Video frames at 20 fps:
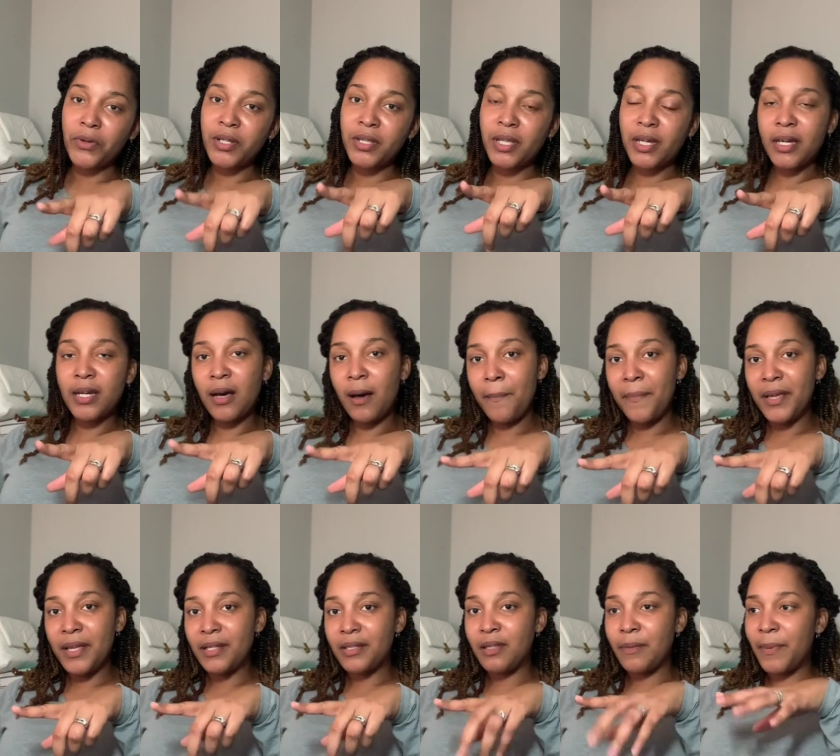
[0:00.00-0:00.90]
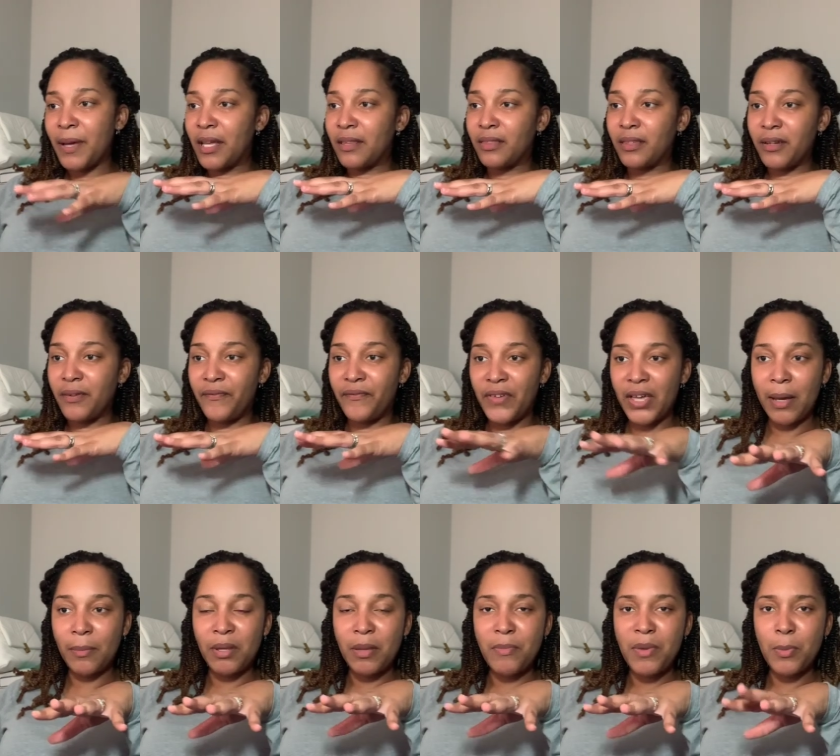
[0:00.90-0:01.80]
in the comments about their
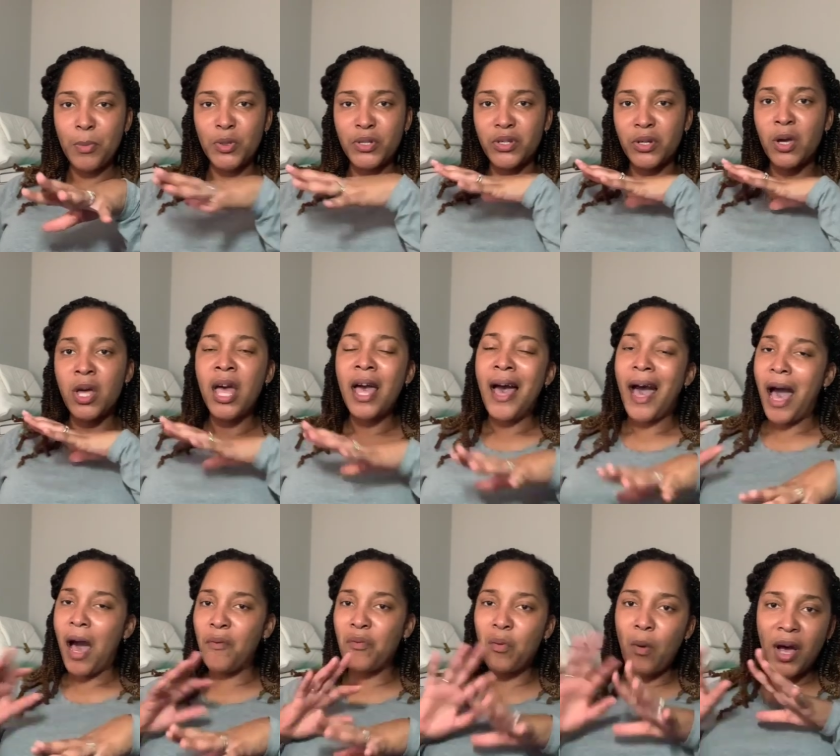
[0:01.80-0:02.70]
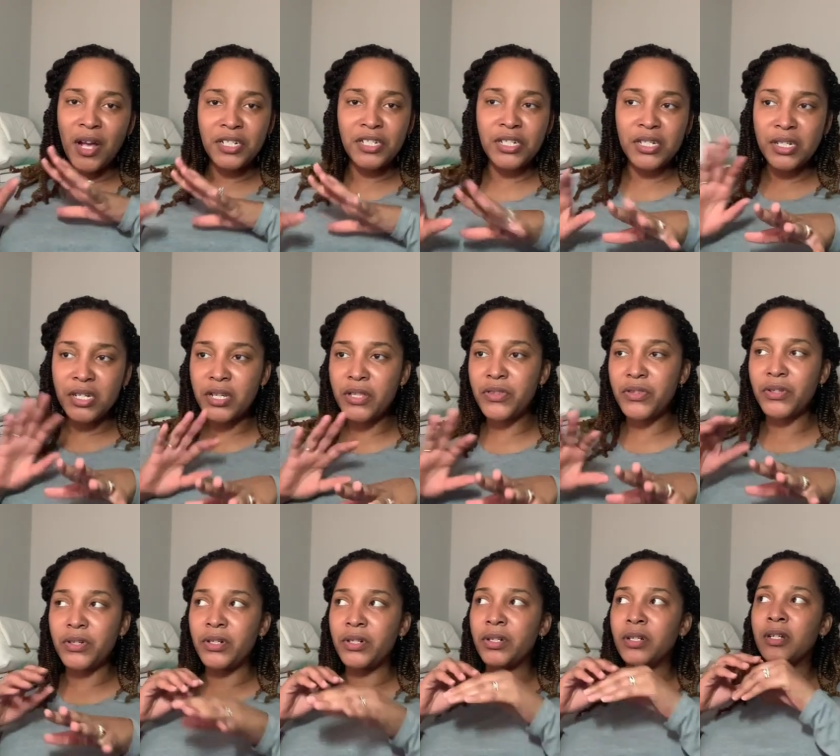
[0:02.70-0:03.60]
family members. Or I've watched
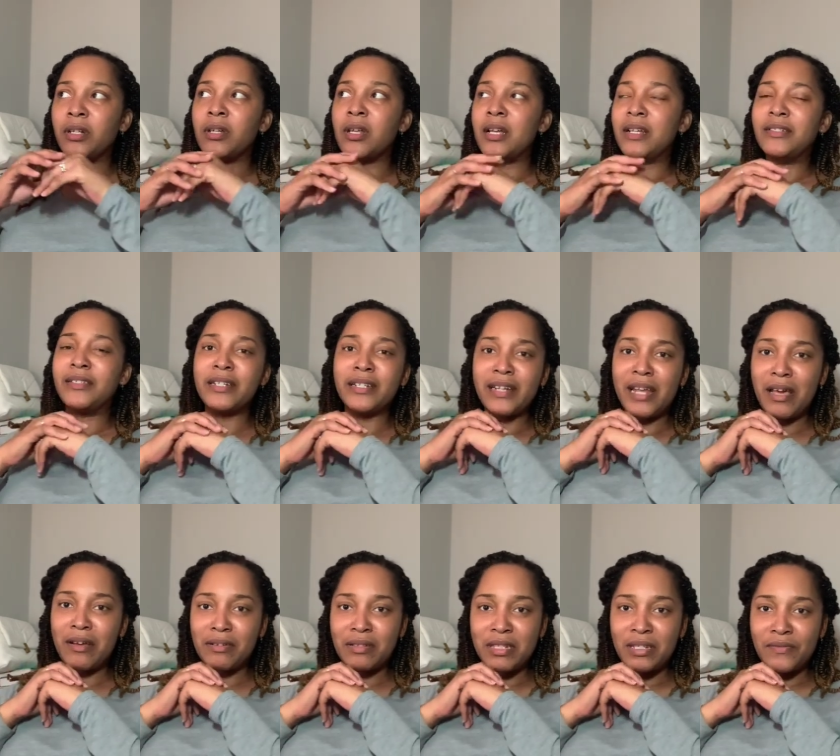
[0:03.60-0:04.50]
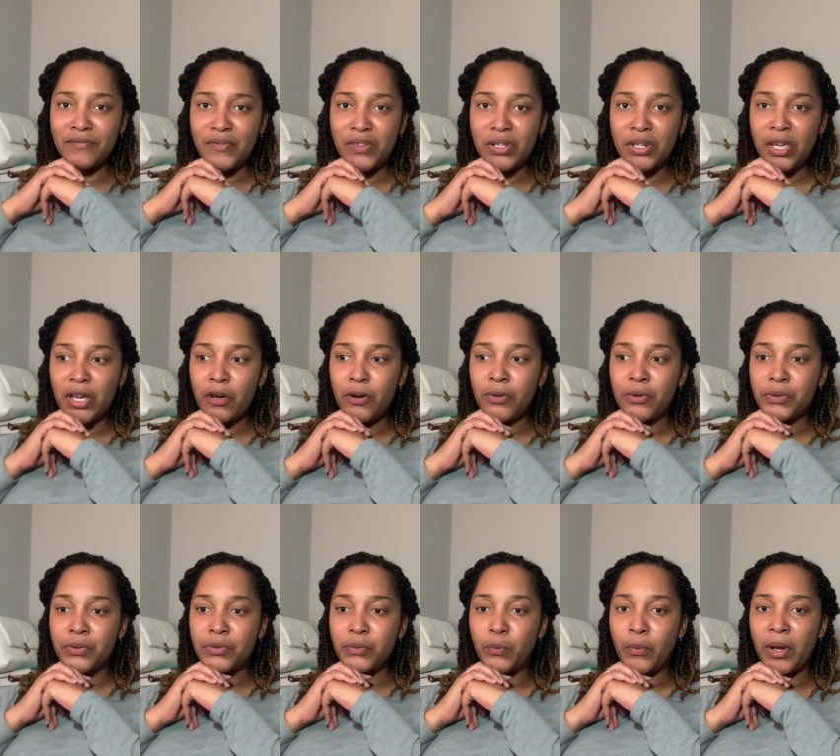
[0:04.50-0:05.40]
other denouncing
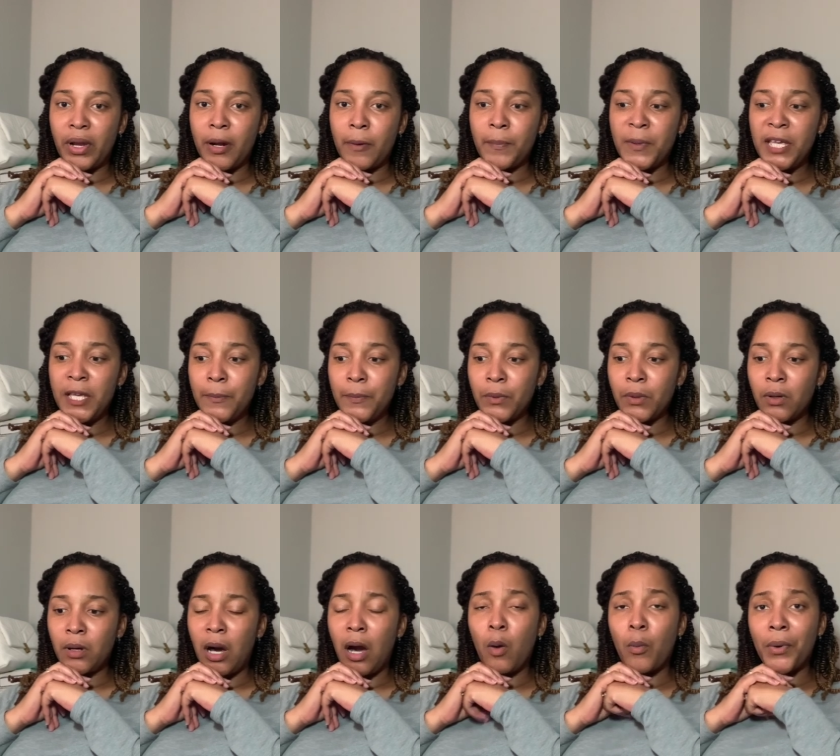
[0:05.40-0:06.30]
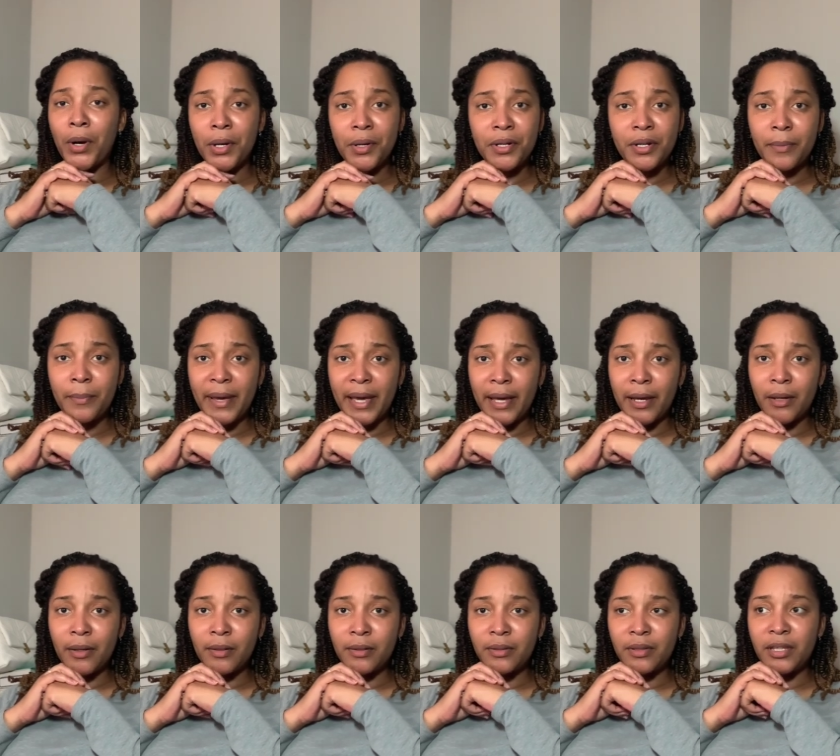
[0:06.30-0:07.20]
videos where people are worried
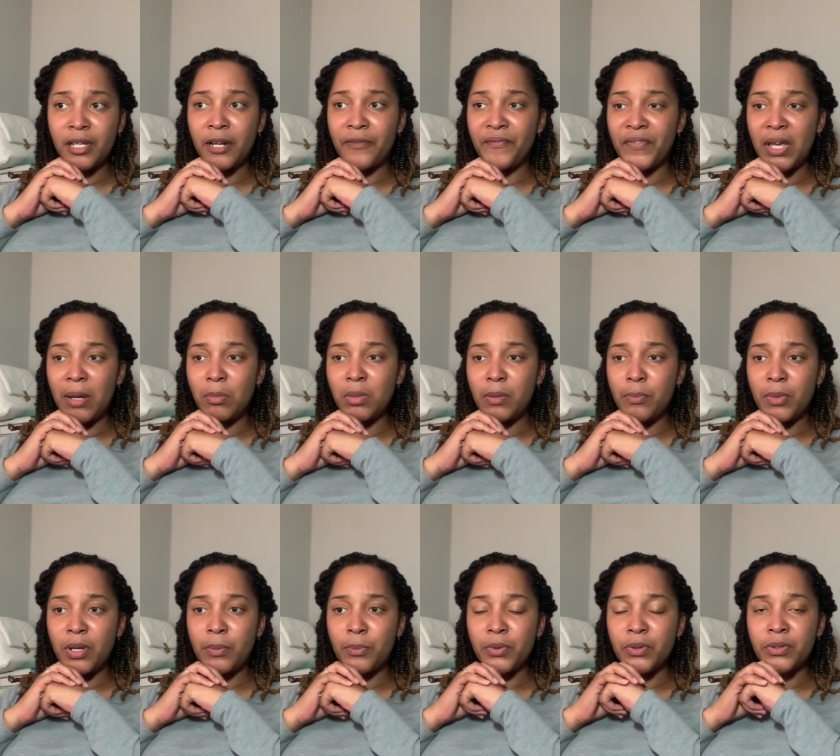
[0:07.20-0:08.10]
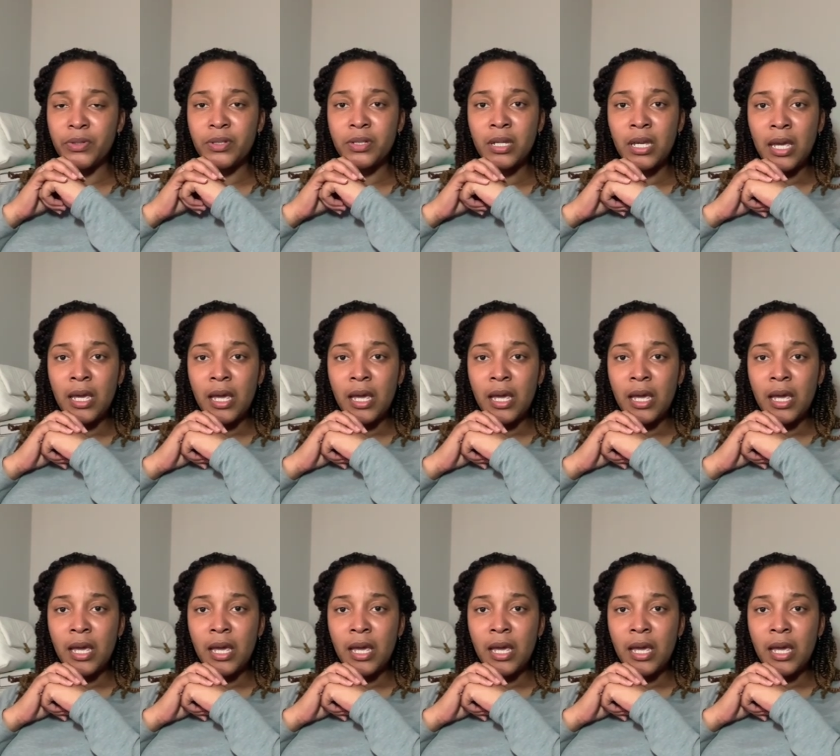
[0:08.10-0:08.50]
about their family members